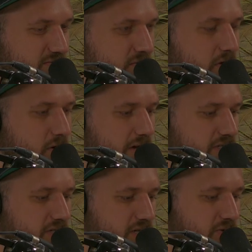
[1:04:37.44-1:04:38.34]
No, I
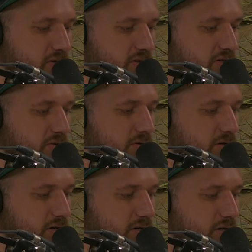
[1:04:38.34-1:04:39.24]
seen you kill
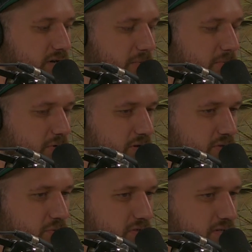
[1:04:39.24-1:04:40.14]
at Boogie's
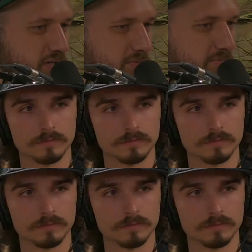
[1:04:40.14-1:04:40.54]
one time.